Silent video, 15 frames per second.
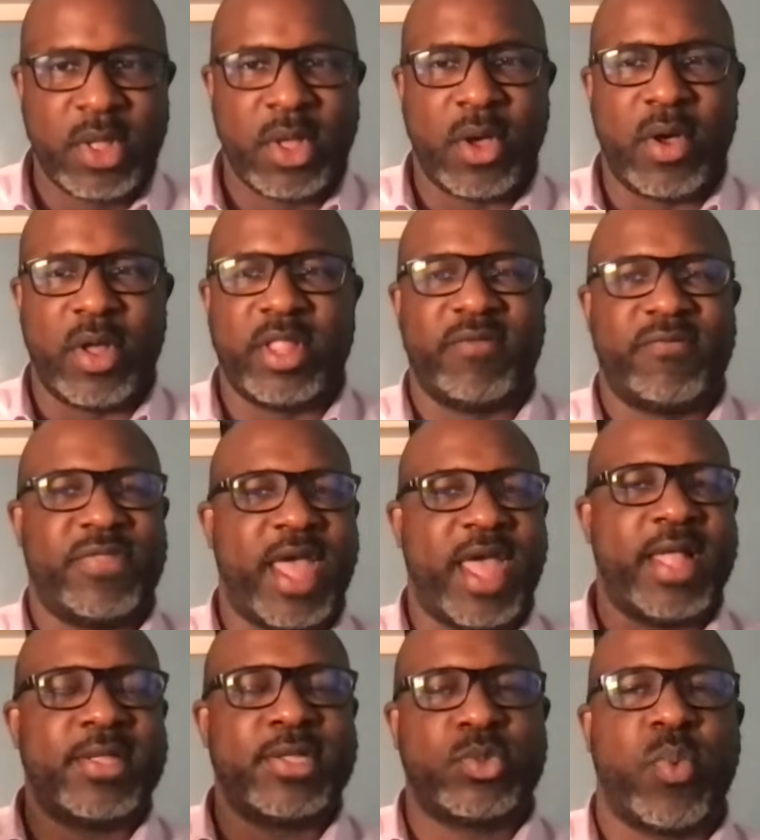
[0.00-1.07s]
all of
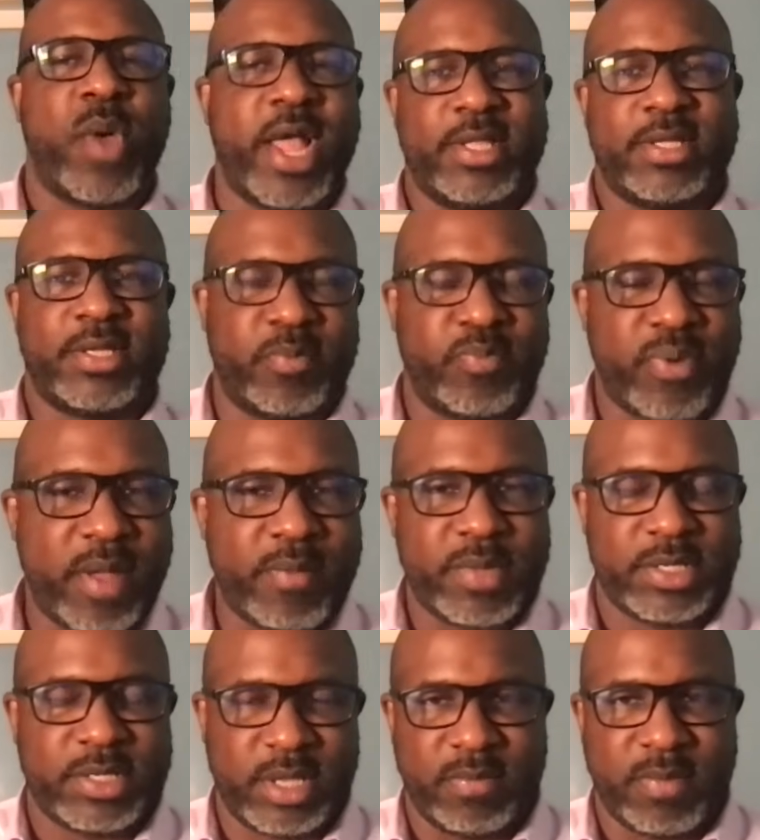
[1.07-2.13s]
that is white
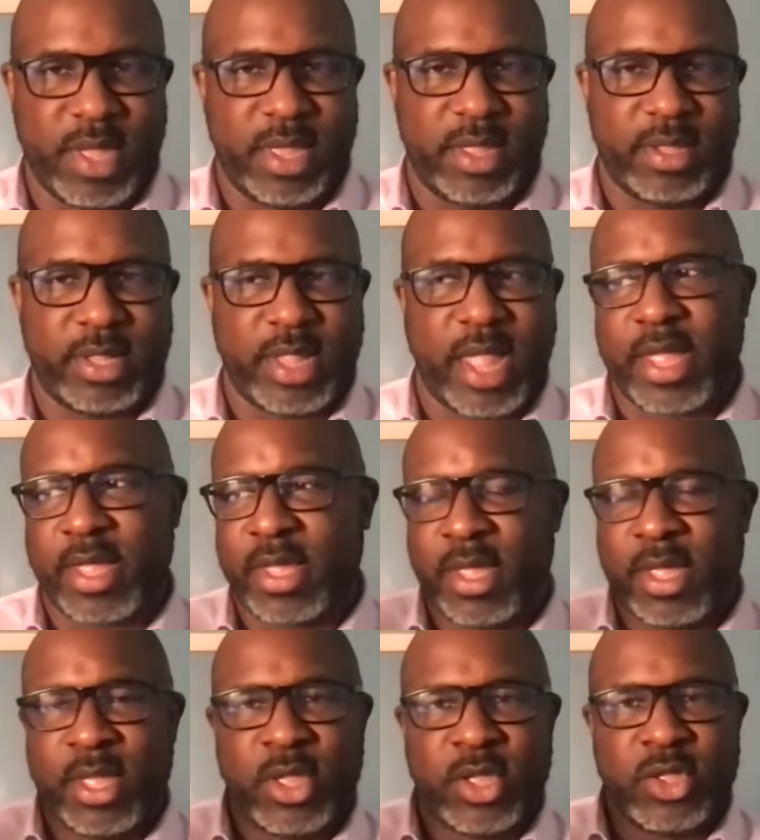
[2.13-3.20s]
supremacy, man. Like
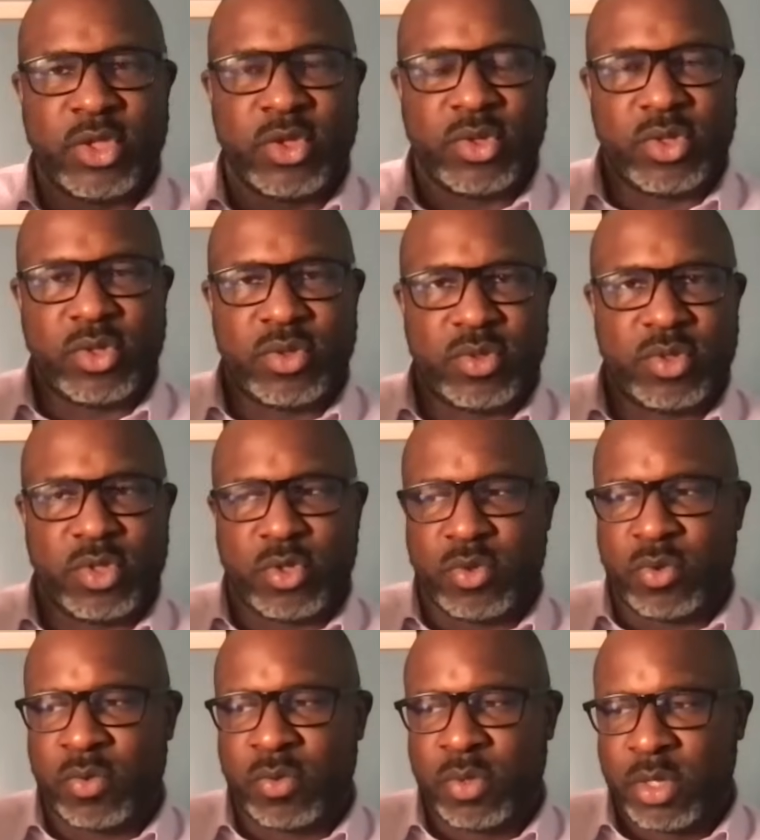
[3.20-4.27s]

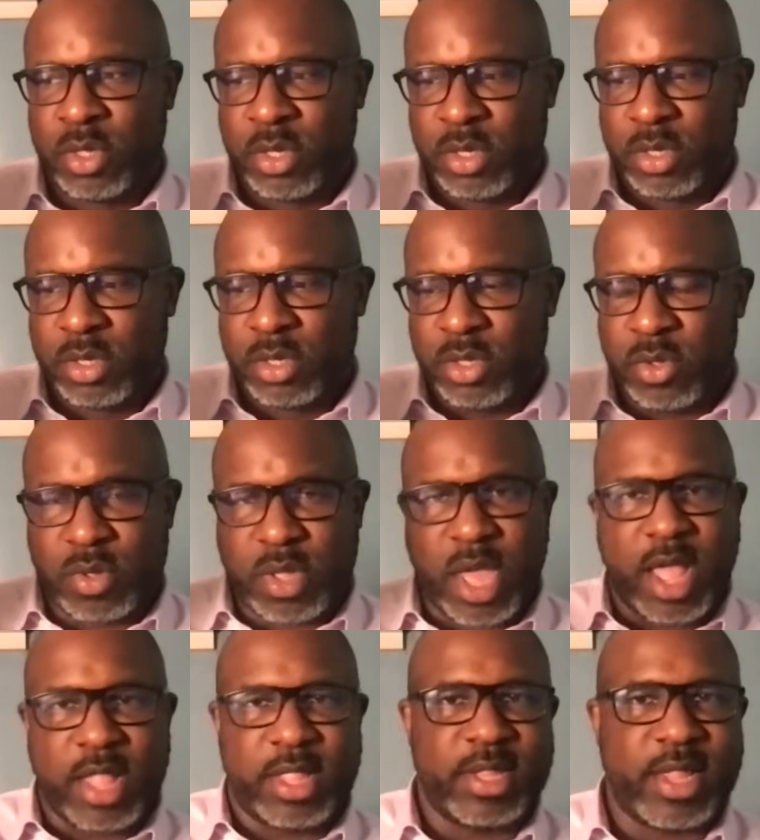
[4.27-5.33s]
you
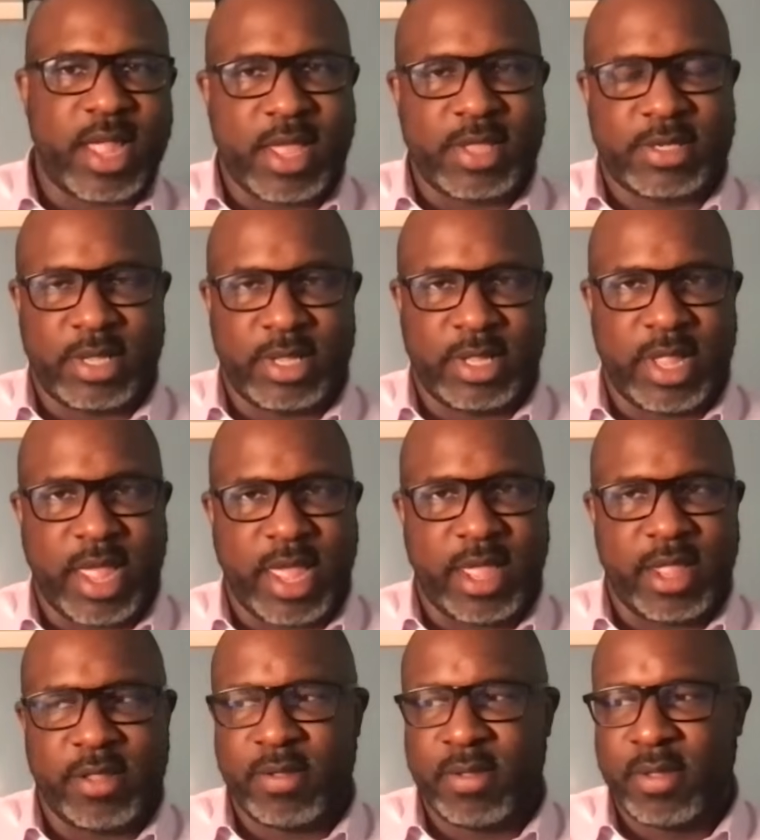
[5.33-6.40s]
colonize a
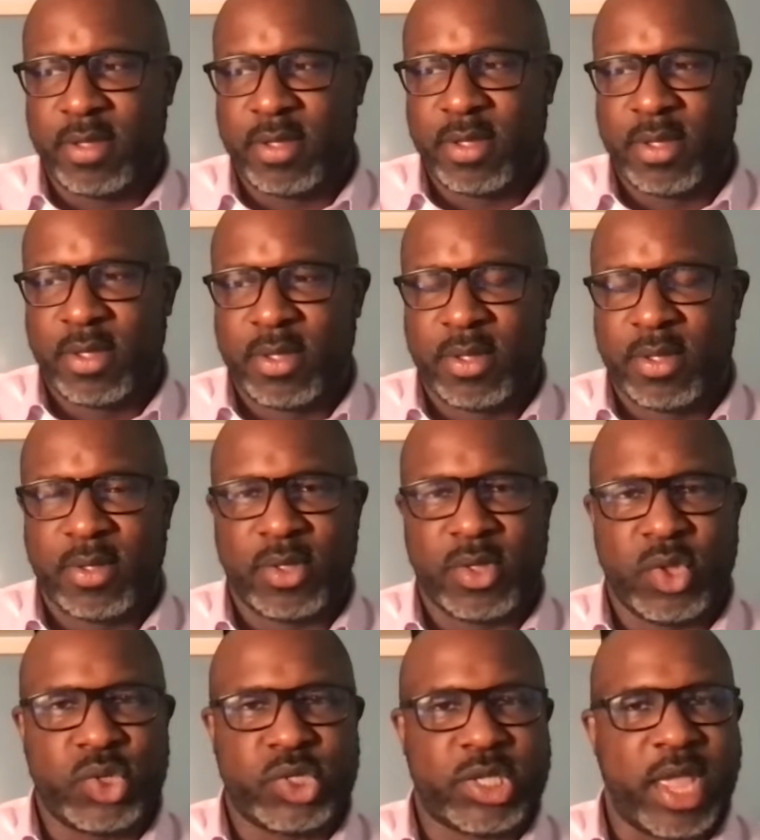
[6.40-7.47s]
land,
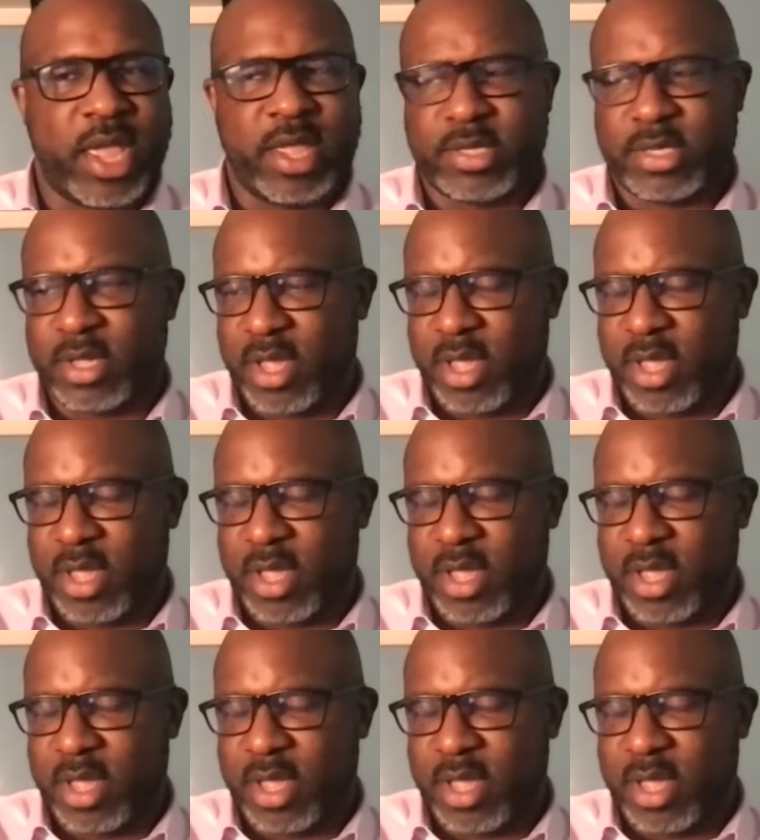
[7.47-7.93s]
you say it's